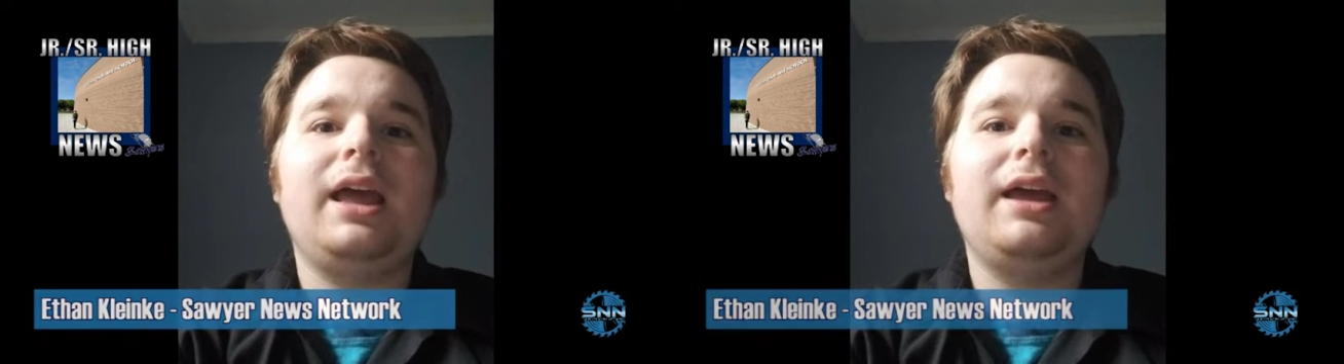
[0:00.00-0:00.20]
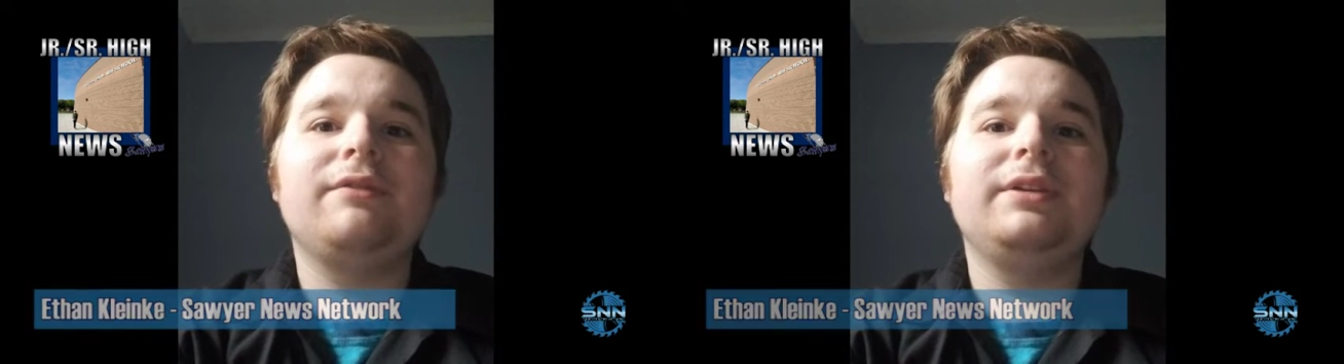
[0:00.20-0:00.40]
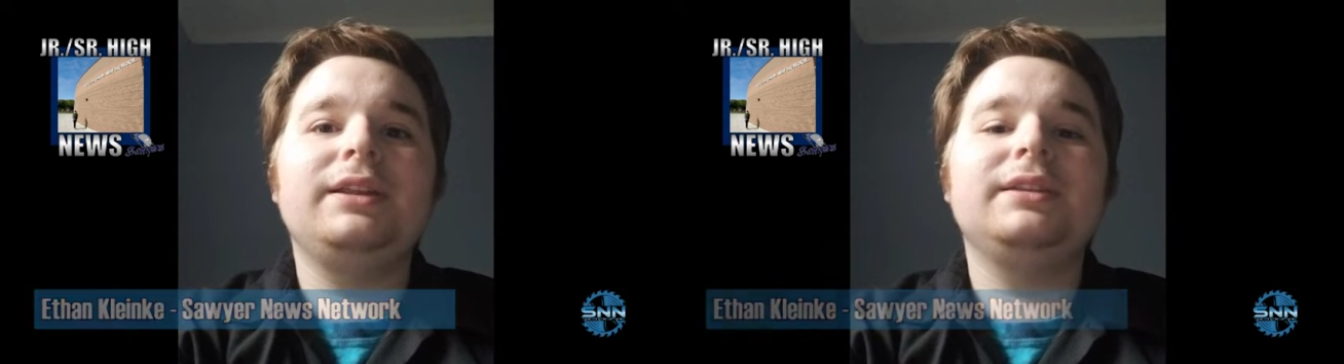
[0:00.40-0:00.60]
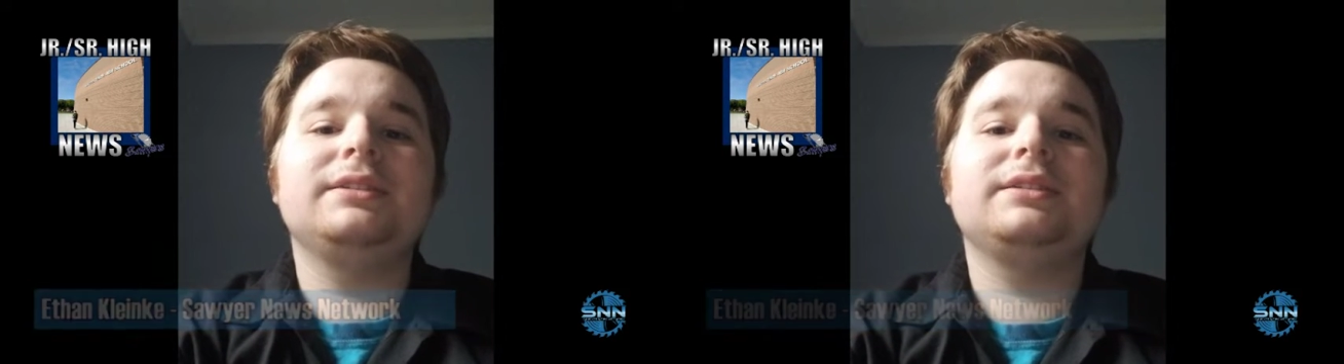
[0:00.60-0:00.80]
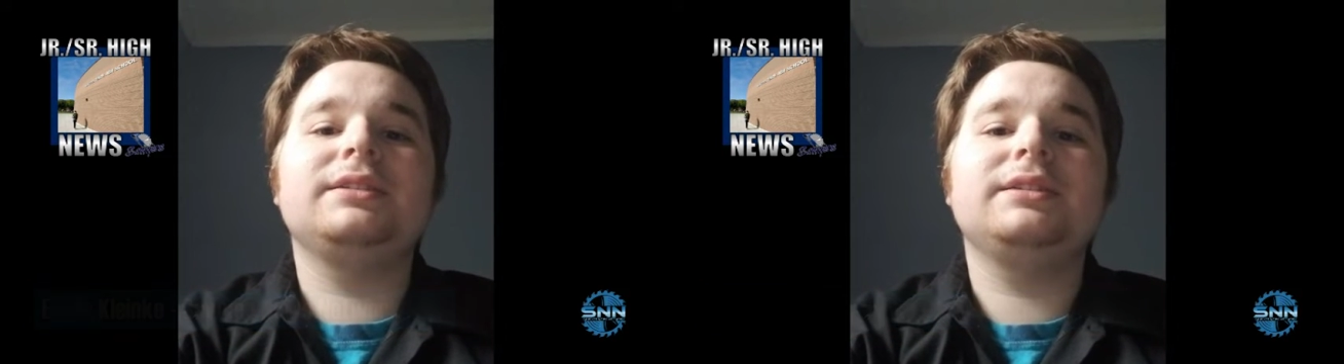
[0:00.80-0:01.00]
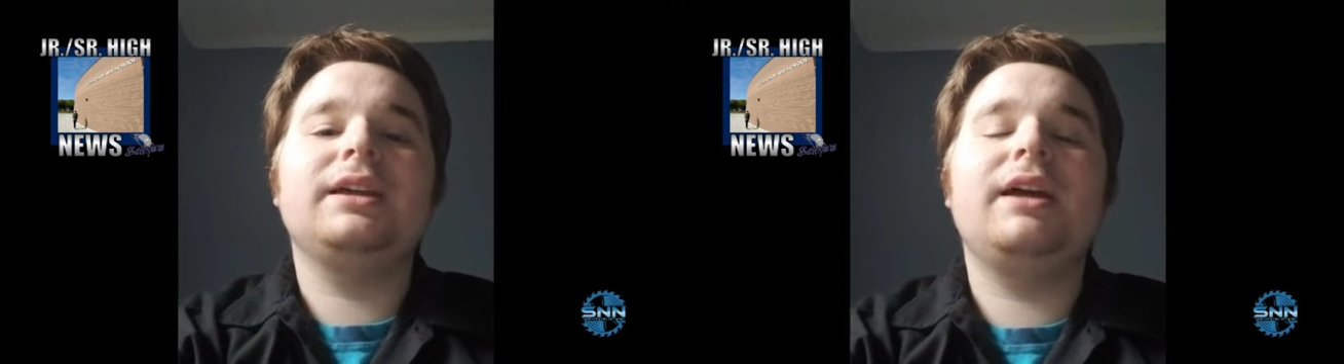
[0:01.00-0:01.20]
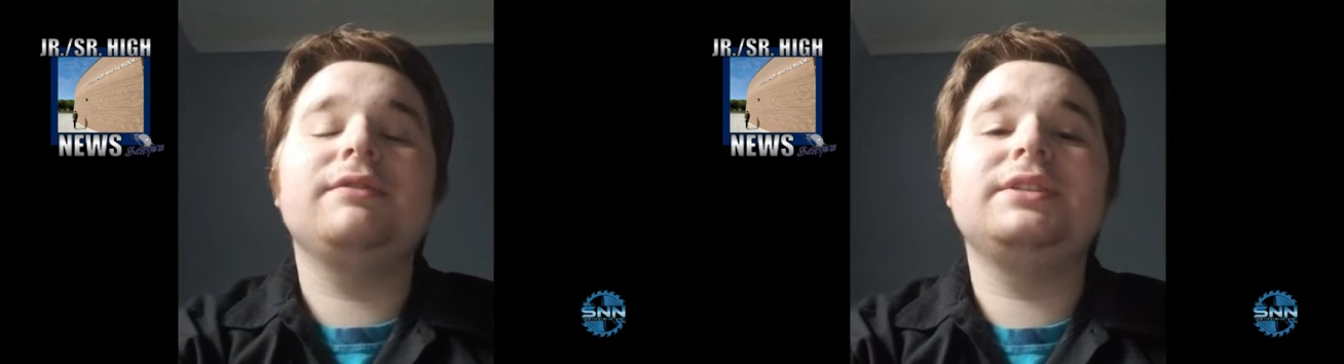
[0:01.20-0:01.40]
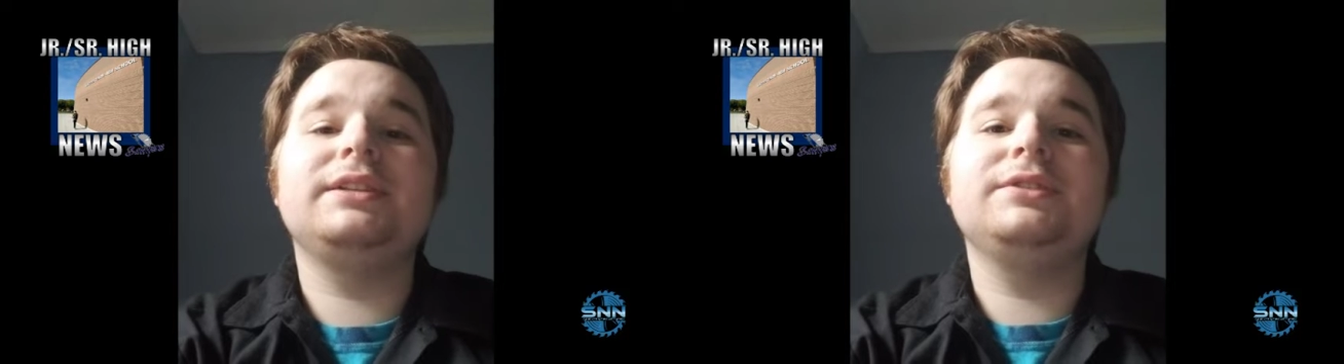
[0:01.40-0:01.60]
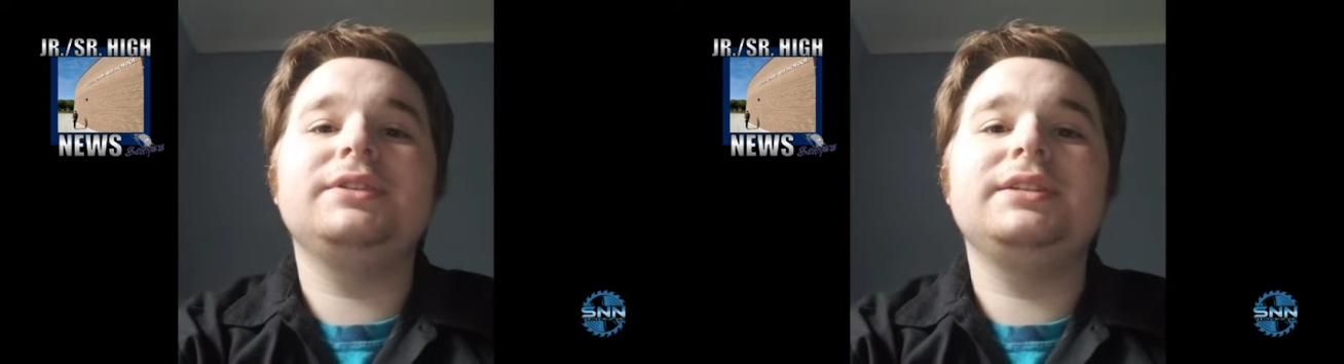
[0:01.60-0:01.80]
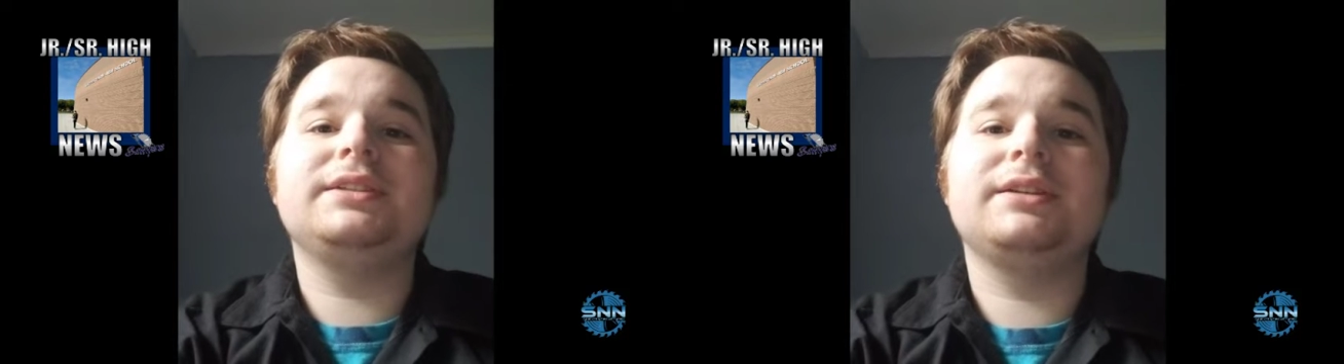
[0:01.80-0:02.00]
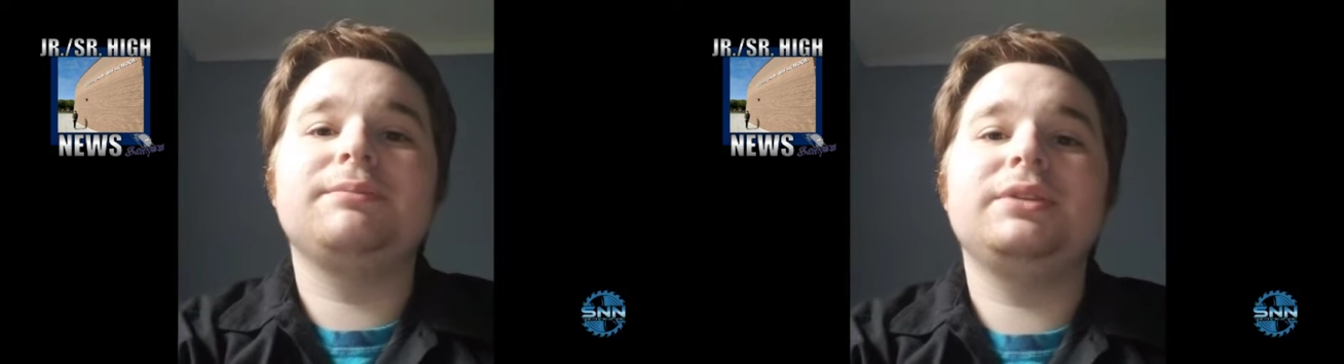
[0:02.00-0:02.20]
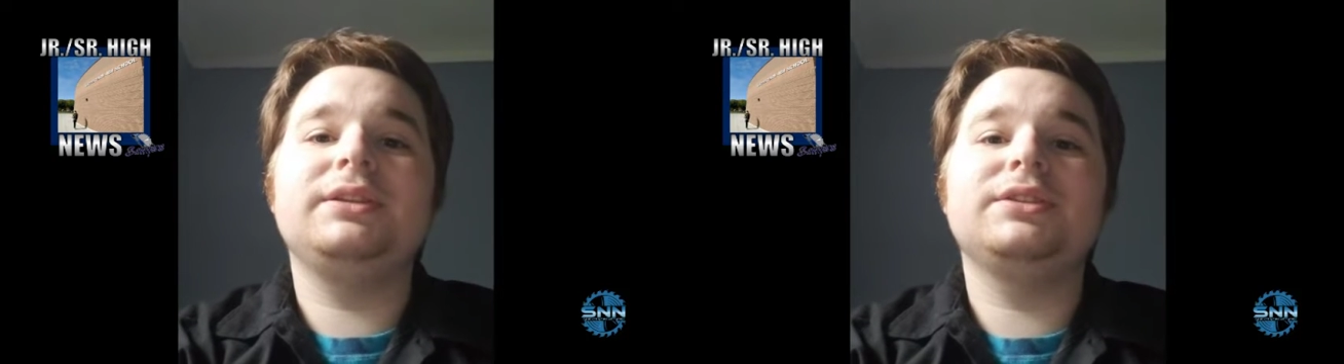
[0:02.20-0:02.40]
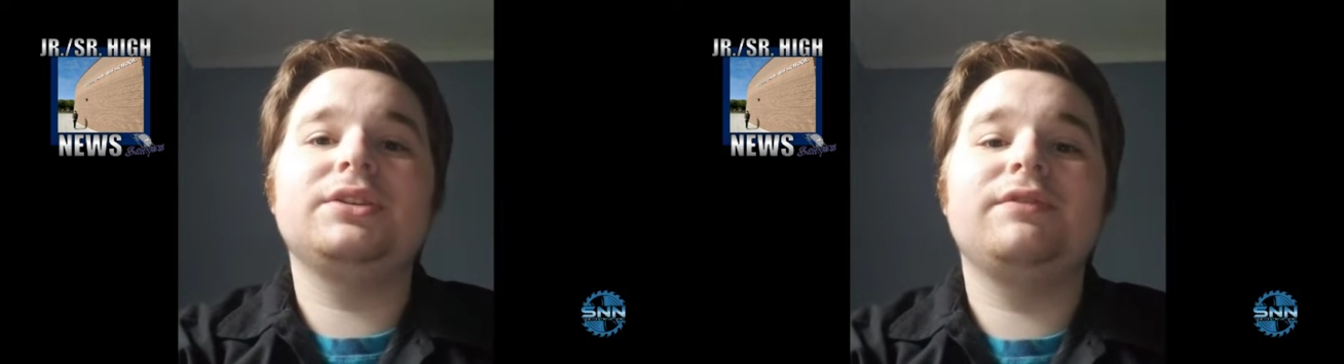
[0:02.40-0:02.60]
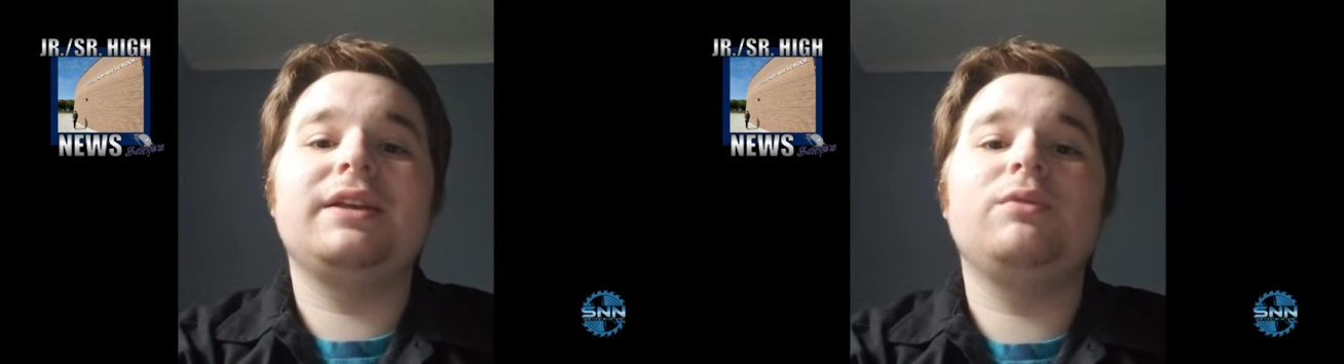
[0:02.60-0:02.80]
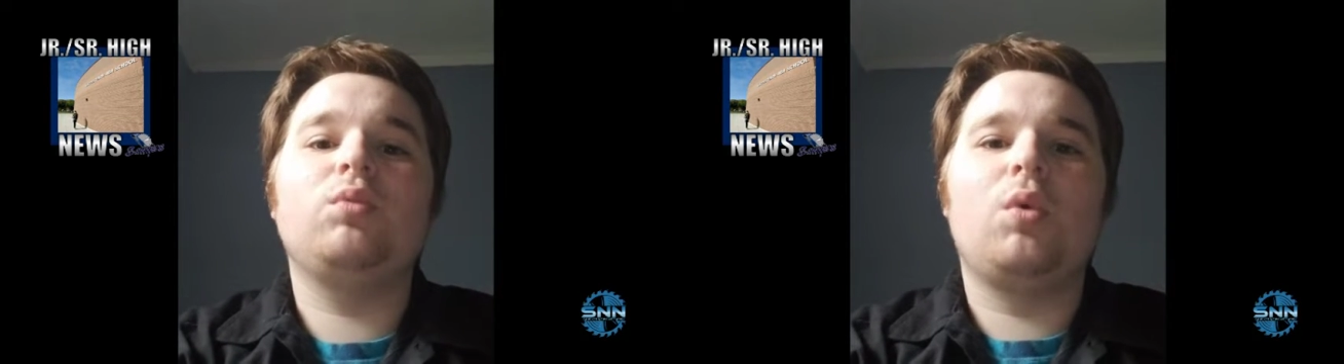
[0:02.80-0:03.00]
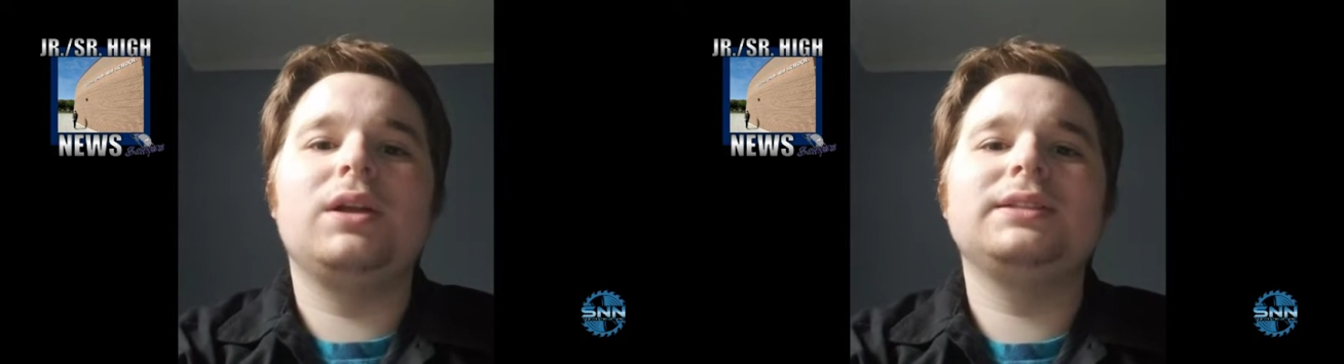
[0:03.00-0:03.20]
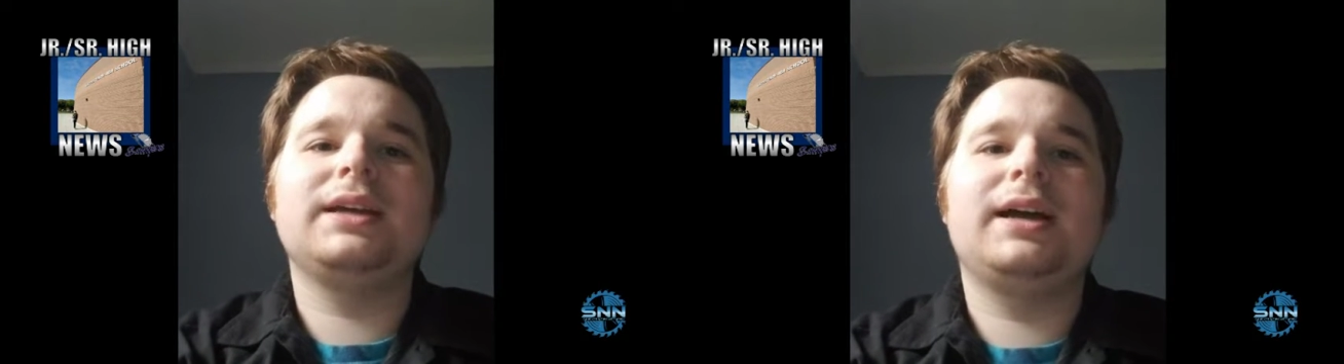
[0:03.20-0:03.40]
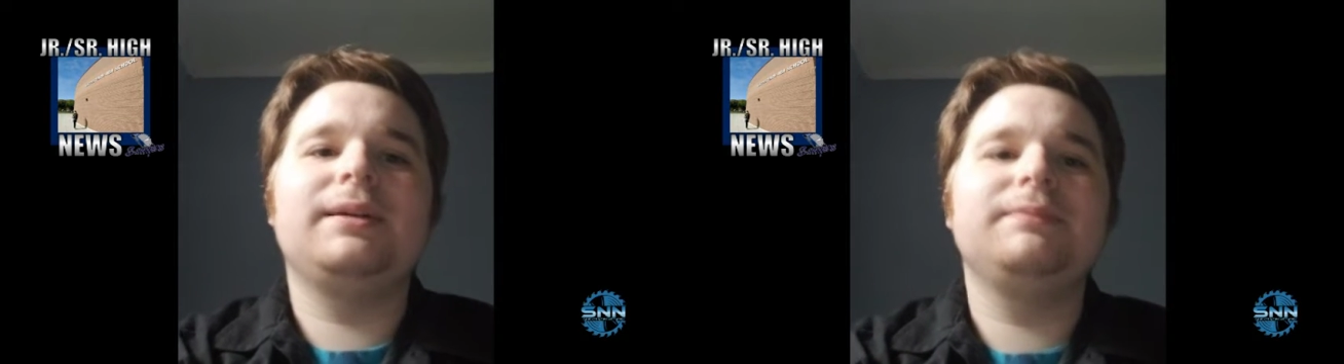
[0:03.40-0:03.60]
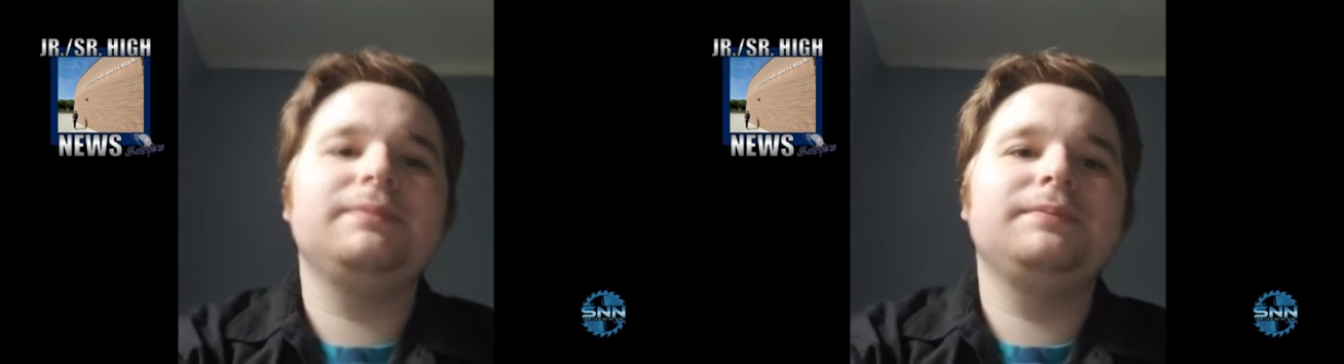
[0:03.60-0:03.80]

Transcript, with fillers: Every needs every senior needs to complete the survey one time.